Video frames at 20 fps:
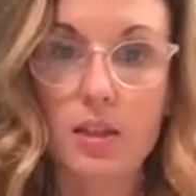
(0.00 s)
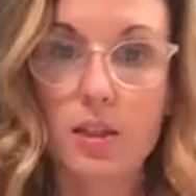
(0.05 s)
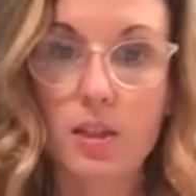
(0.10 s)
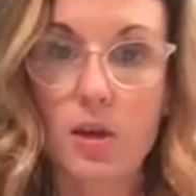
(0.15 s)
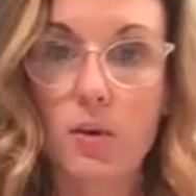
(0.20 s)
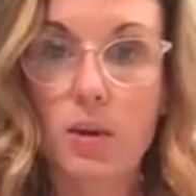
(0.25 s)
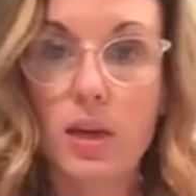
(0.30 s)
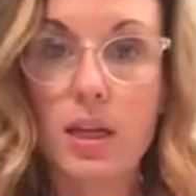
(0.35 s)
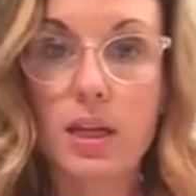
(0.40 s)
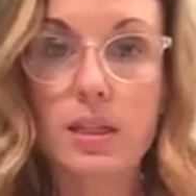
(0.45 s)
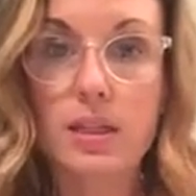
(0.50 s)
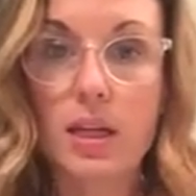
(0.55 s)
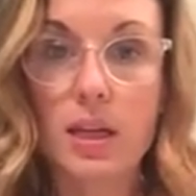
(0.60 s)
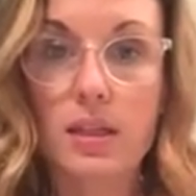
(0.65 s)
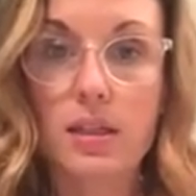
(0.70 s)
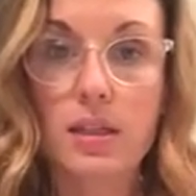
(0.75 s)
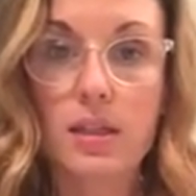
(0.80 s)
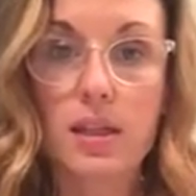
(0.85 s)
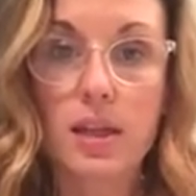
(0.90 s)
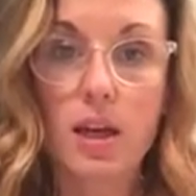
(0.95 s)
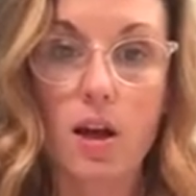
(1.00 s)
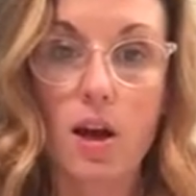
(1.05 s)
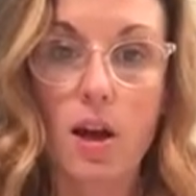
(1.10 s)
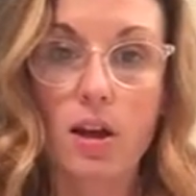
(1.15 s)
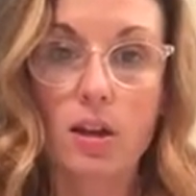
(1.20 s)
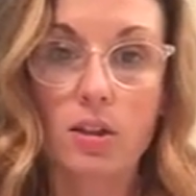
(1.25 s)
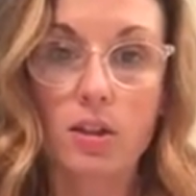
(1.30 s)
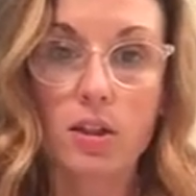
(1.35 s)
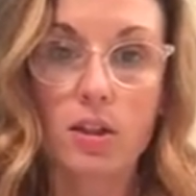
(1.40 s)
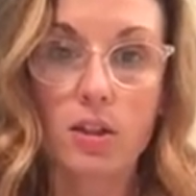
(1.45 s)
so it does sit
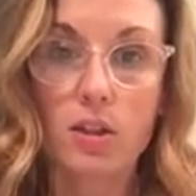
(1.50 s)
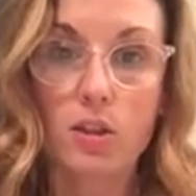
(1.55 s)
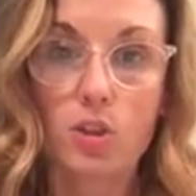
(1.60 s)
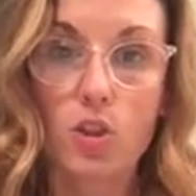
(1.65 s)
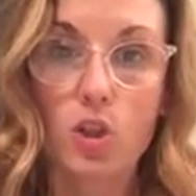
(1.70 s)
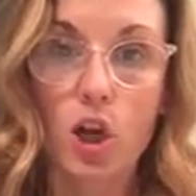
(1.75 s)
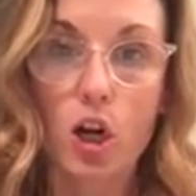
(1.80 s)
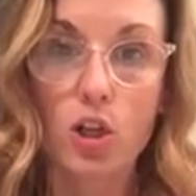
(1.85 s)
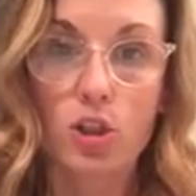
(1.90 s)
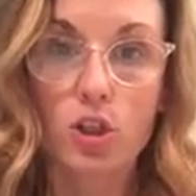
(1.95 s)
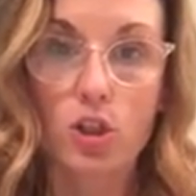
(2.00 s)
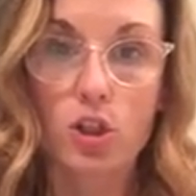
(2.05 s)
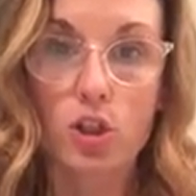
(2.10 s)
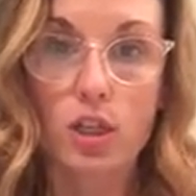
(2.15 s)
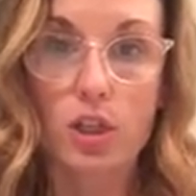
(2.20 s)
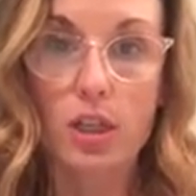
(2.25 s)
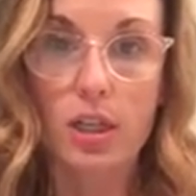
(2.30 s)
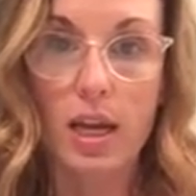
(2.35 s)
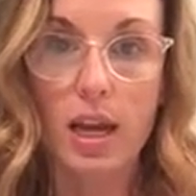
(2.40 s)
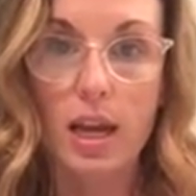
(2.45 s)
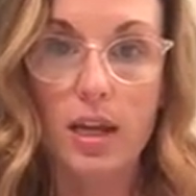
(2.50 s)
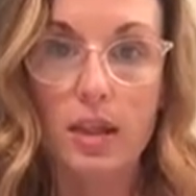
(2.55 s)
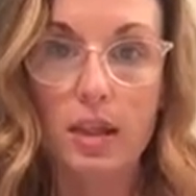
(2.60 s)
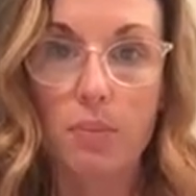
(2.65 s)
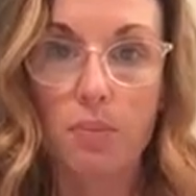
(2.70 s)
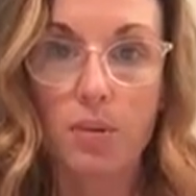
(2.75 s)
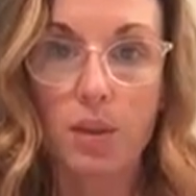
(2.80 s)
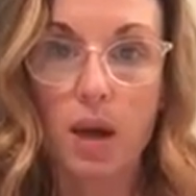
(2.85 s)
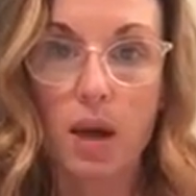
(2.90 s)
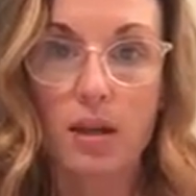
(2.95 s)
on a little charger stand
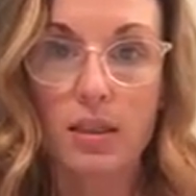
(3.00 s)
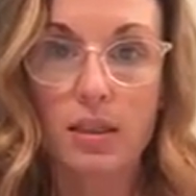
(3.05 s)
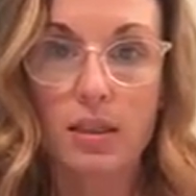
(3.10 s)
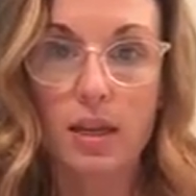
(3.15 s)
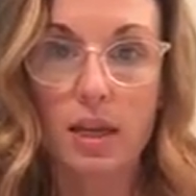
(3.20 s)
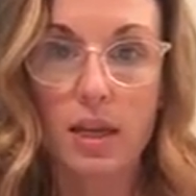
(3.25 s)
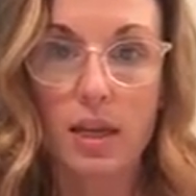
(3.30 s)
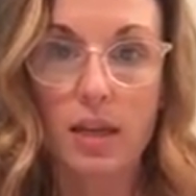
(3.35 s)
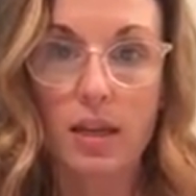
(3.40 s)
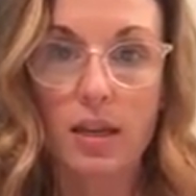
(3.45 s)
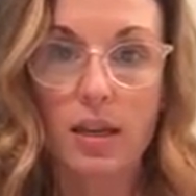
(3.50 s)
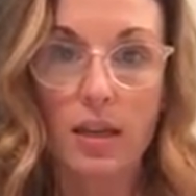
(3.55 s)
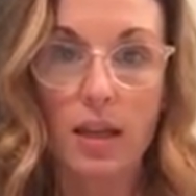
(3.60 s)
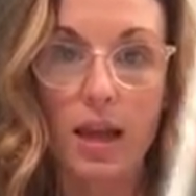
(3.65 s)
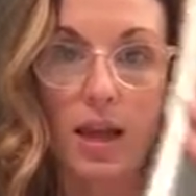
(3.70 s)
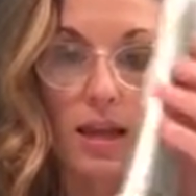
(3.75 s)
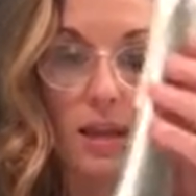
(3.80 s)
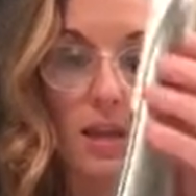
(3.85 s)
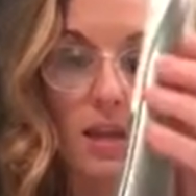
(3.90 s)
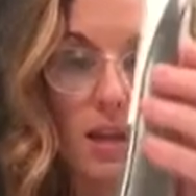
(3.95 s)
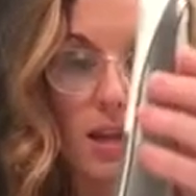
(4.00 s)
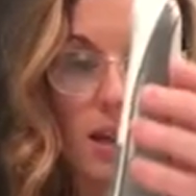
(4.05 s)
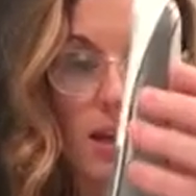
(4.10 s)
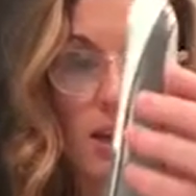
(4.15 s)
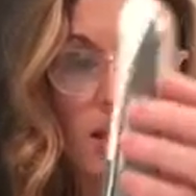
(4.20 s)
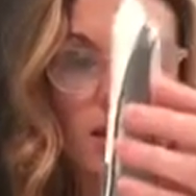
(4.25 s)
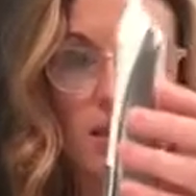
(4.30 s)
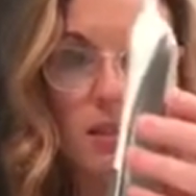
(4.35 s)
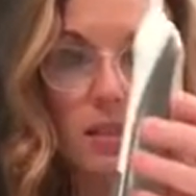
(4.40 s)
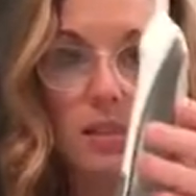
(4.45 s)
that plugs in like
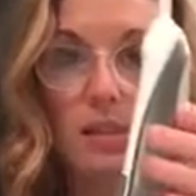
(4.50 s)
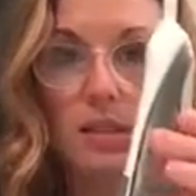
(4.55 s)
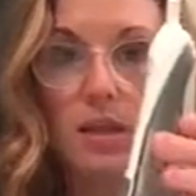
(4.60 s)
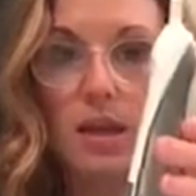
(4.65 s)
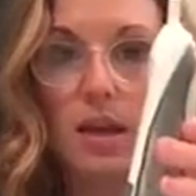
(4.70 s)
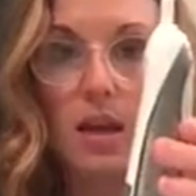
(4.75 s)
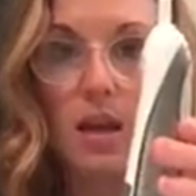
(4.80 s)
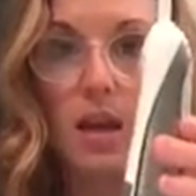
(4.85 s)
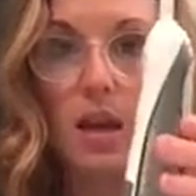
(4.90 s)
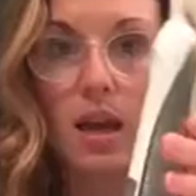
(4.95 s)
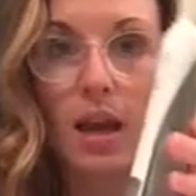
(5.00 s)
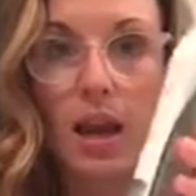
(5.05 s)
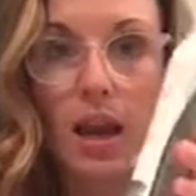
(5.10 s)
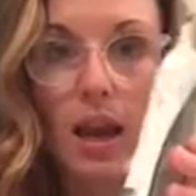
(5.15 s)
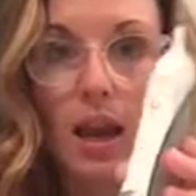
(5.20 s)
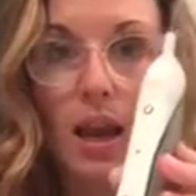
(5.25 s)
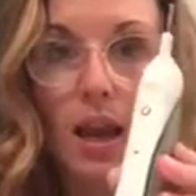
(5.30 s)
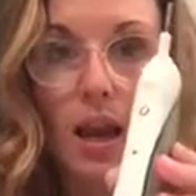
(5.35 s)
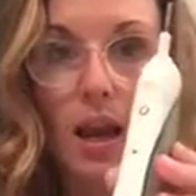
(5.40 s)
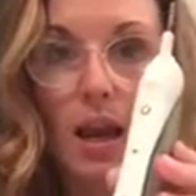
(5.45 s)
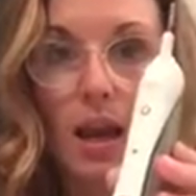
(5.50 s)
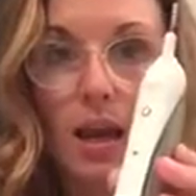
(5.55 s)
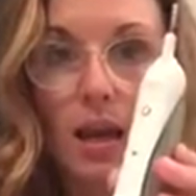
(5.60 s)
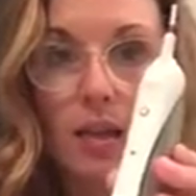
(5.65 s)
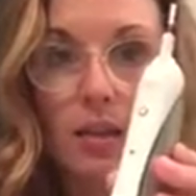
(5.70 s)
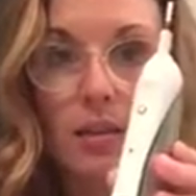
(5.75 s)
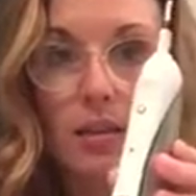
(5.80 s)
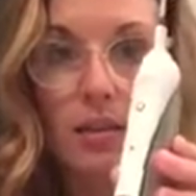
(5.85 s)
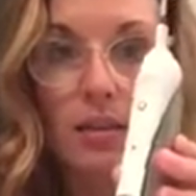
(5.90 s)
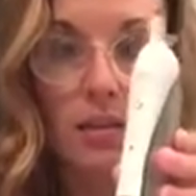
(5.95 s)
this.
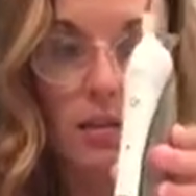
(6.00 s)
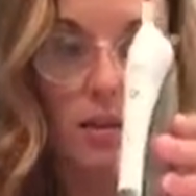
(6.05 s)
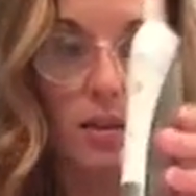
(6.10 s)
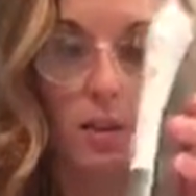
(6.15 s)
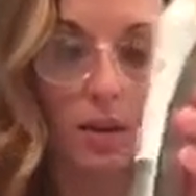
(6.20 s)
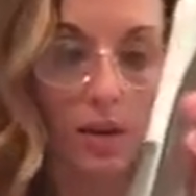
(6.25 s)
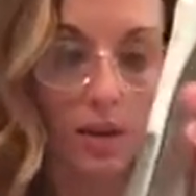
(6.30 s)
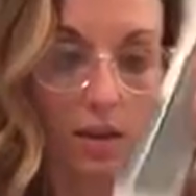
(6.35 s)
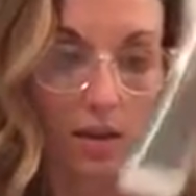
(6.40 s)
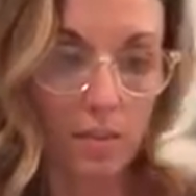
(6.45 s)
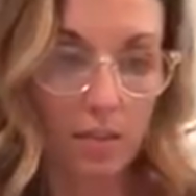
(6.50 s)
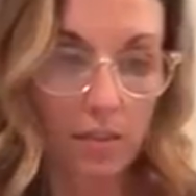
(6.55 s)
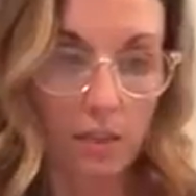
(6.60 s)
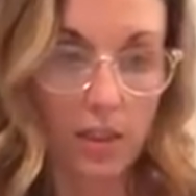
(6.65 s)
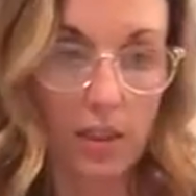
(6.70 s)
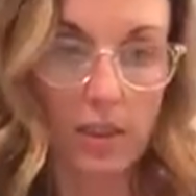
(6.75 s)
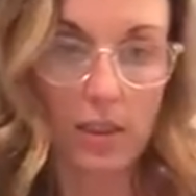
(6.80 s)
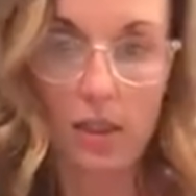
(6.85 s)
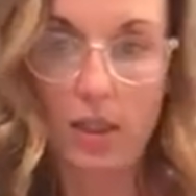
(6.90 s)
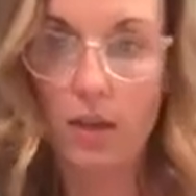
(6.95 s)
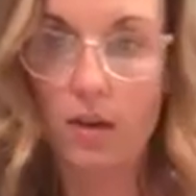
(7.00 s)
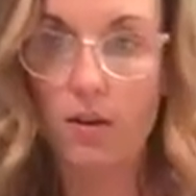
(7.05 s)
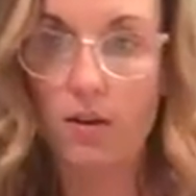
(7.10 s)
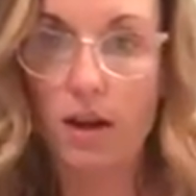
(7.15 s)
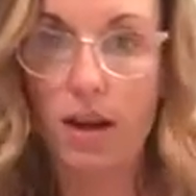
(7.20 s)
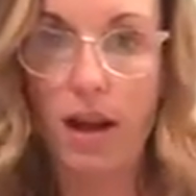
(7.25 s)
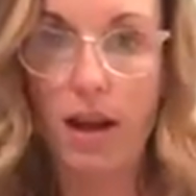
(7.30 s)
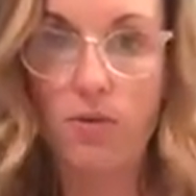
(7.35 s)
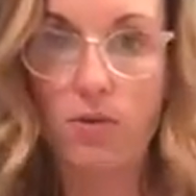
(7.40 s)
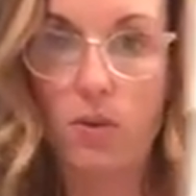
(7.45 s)
And let's see,
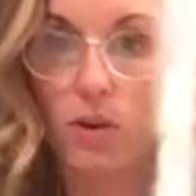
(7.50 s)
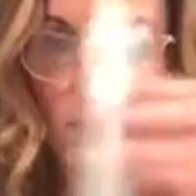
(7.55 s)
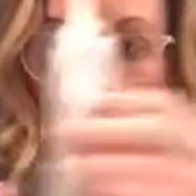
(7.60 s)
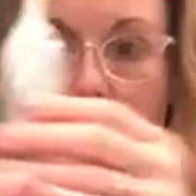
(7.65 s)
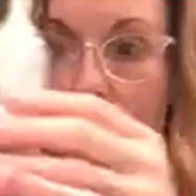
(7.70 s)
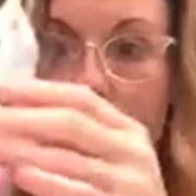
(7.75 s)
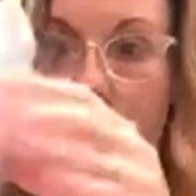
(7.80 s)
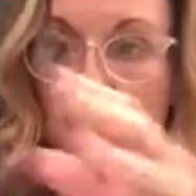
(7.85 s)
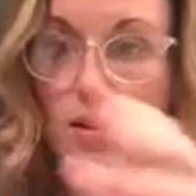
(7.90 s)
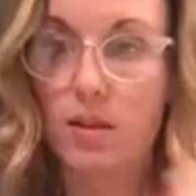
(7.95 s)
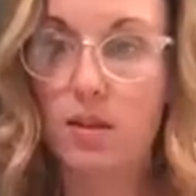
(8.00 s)
I have one